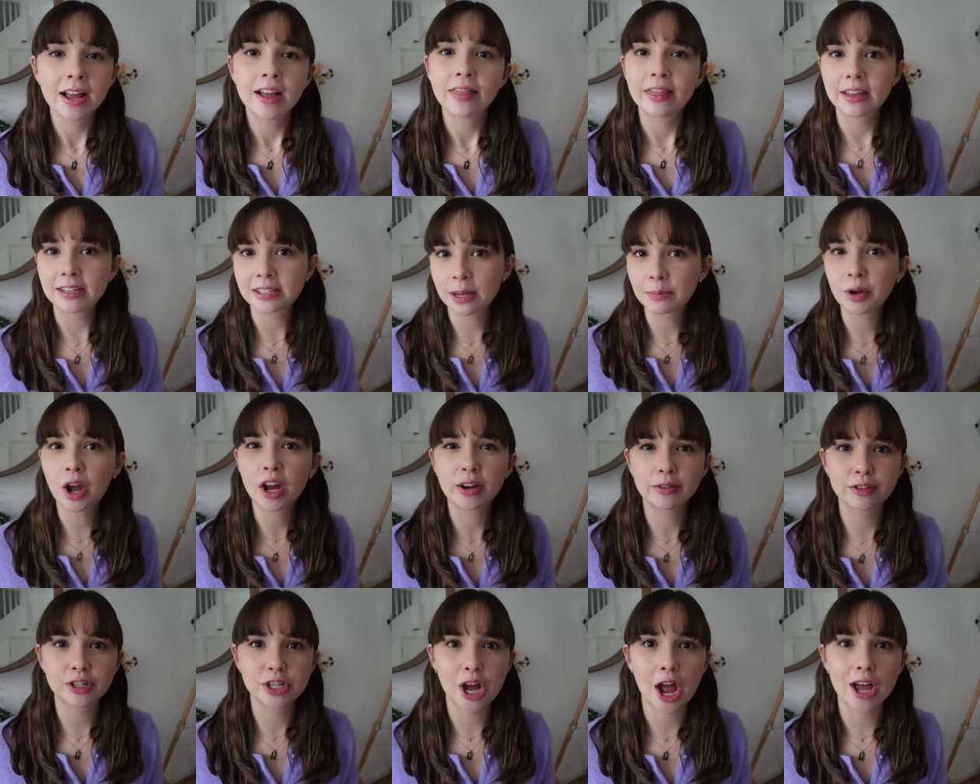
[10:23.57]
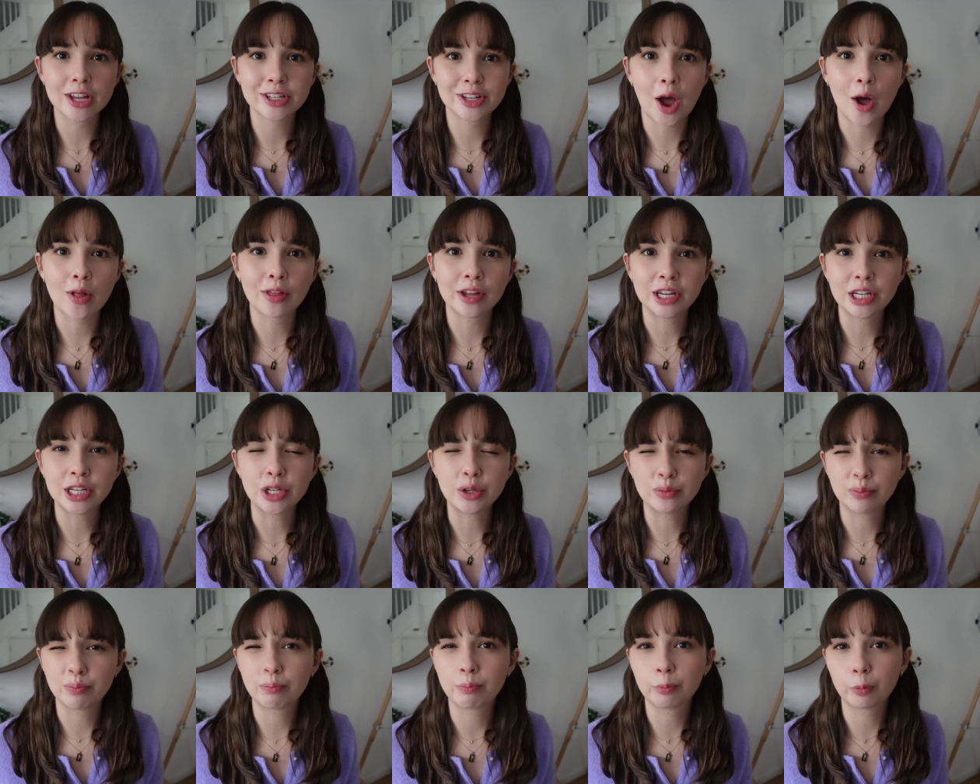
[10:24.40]
There's some kind of shirt style that
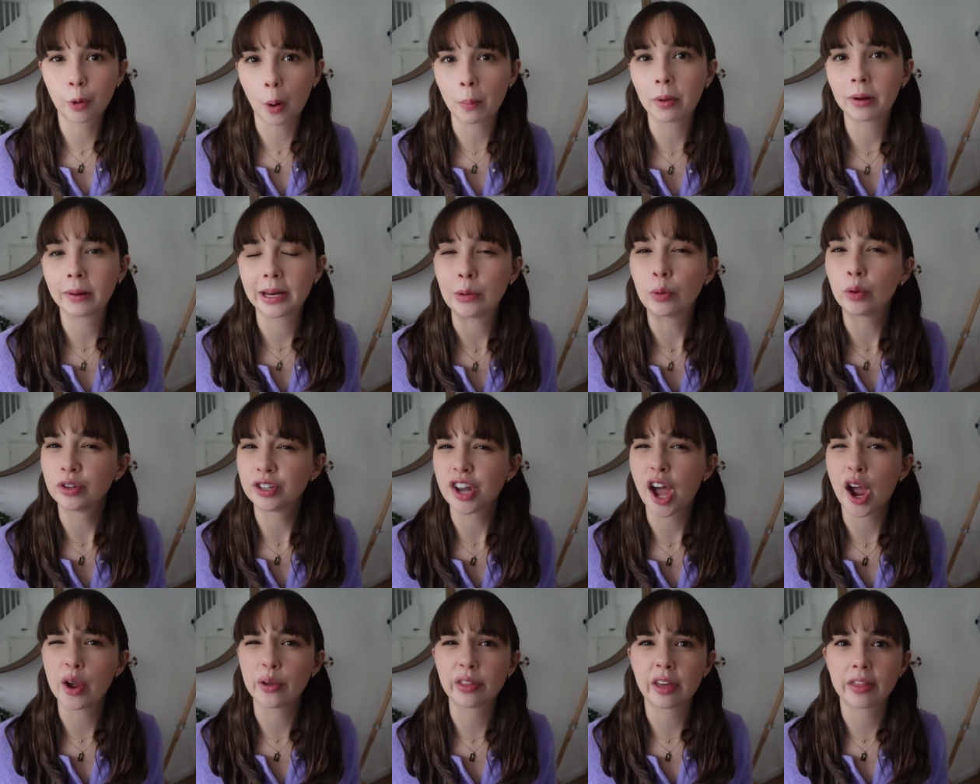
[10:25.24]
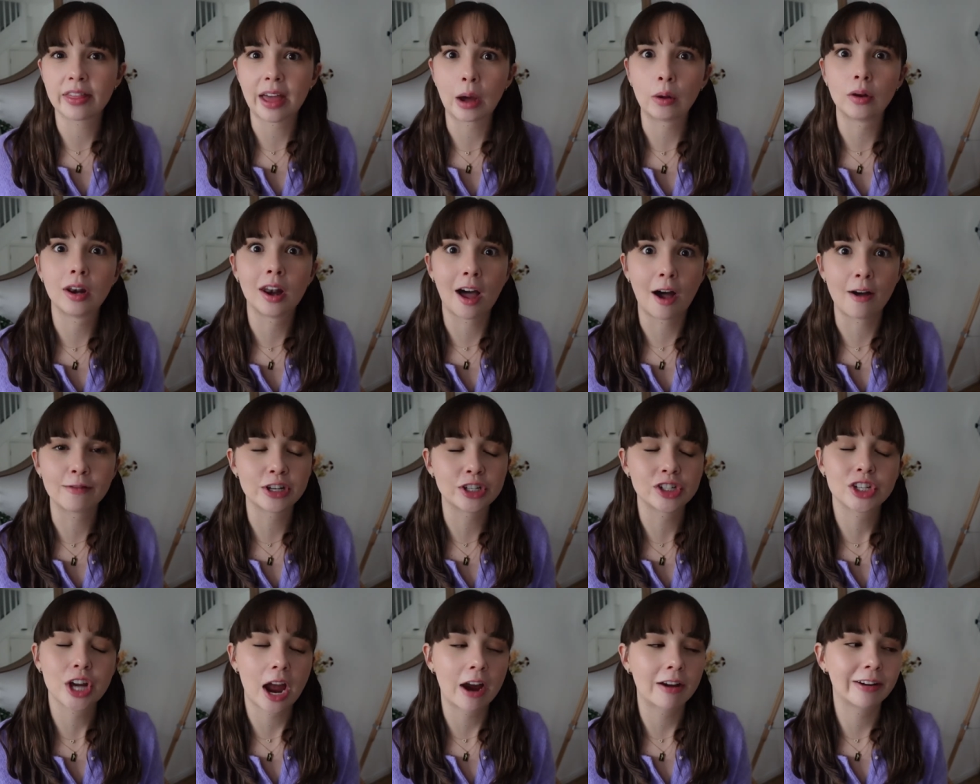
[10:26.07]
you probably will know that they'll love
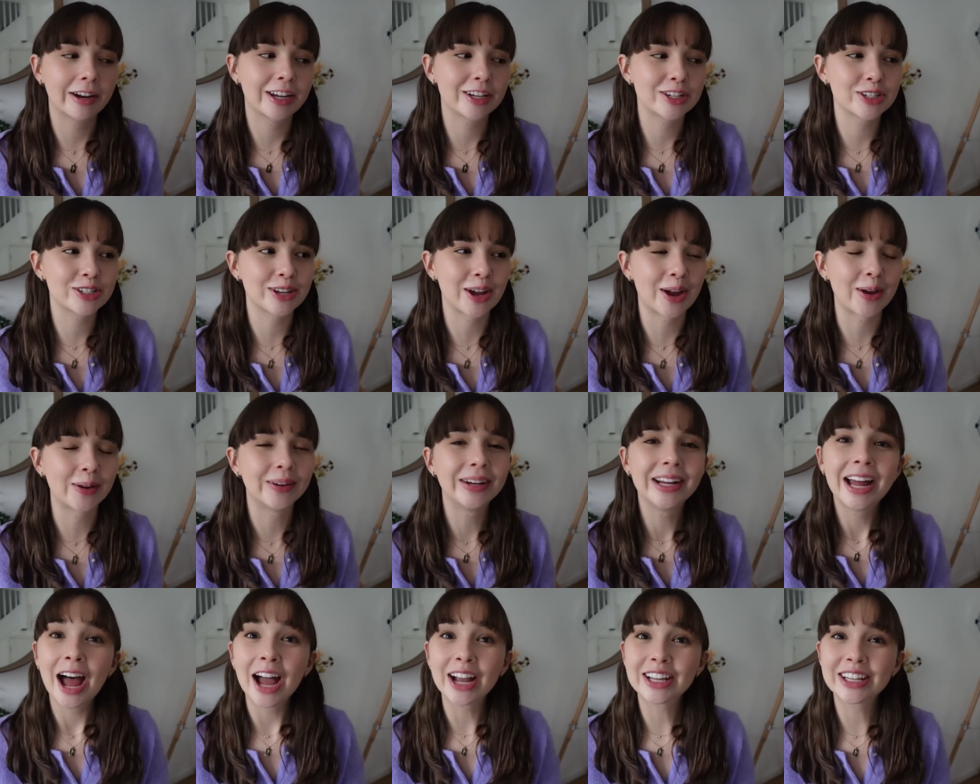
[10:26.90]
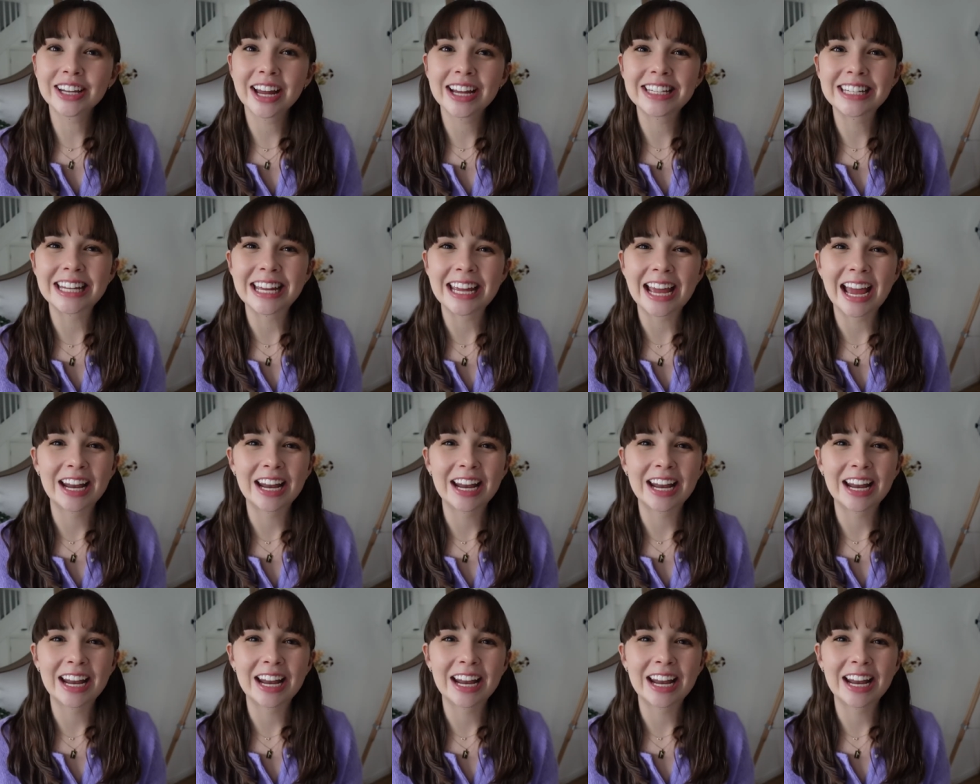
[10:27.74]
and cherish. So a good idea.